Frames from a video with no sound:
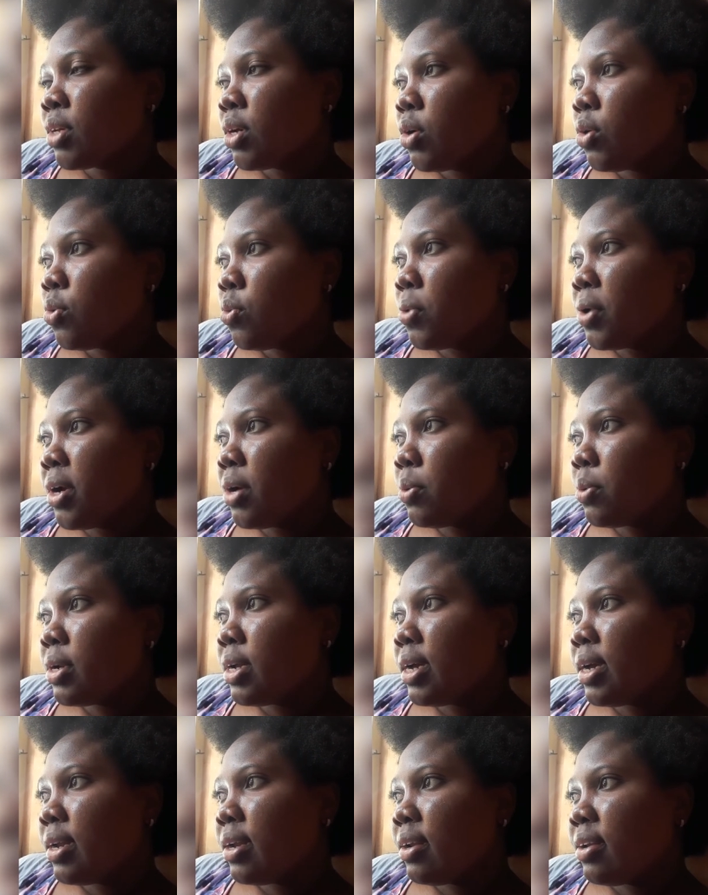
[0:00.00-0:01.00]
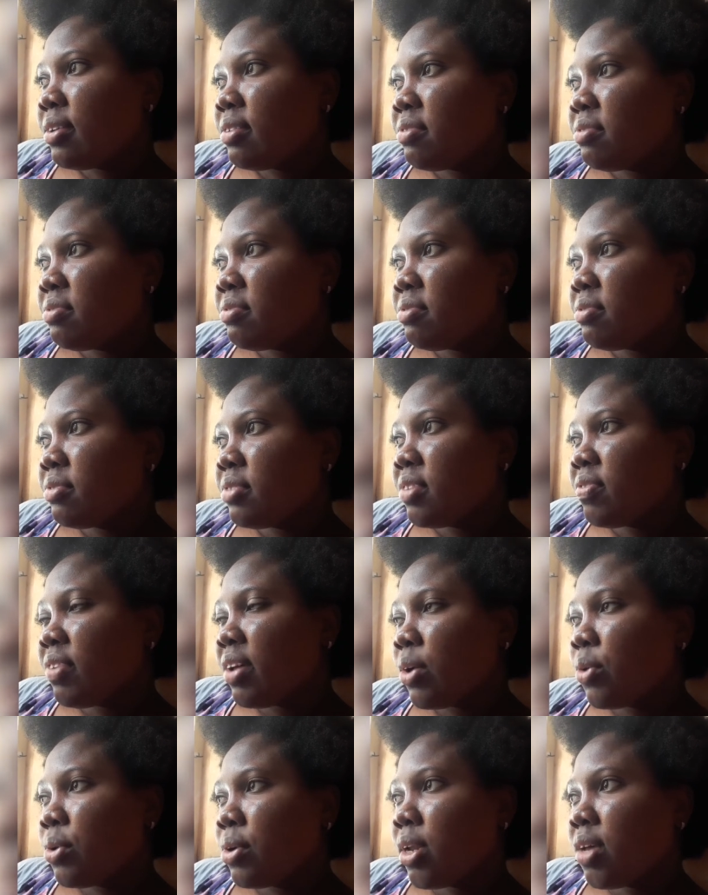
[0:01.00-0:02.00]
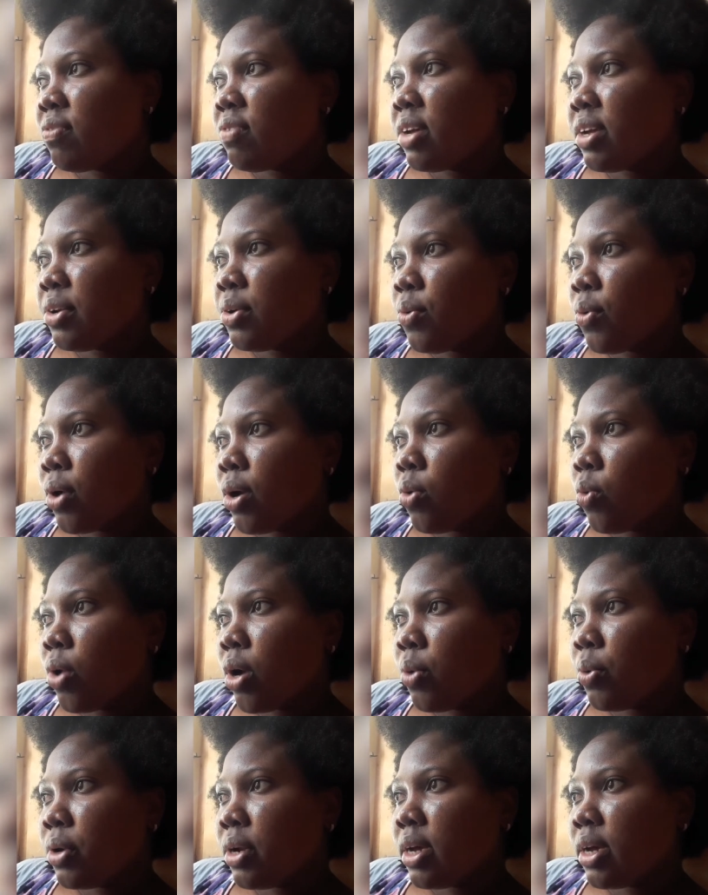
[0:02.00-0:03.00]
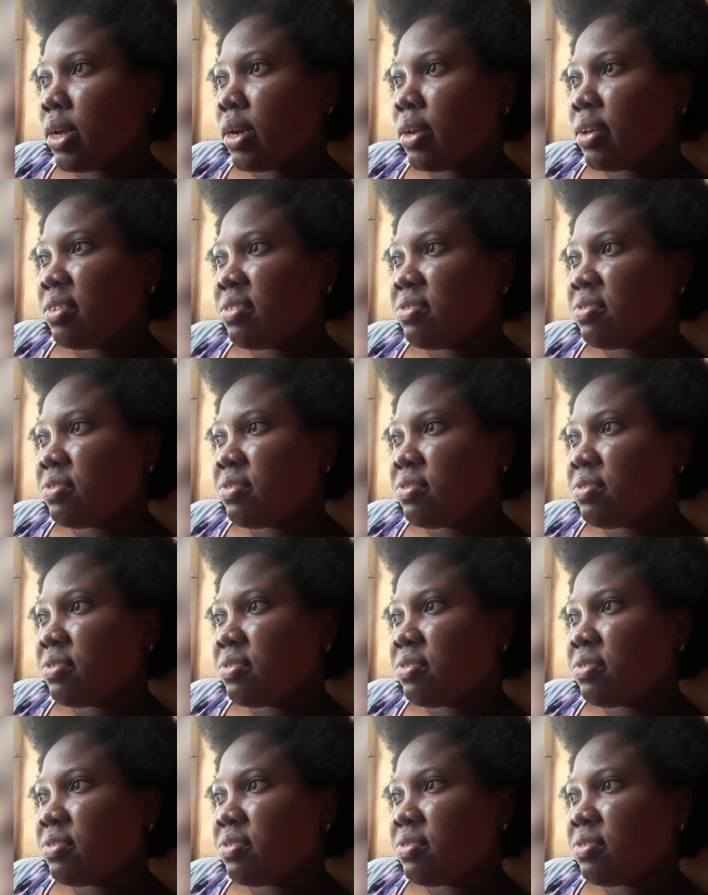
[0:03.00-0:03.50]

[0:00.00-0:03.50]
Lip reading: Where would I live? If I could live anywhere, where would I live?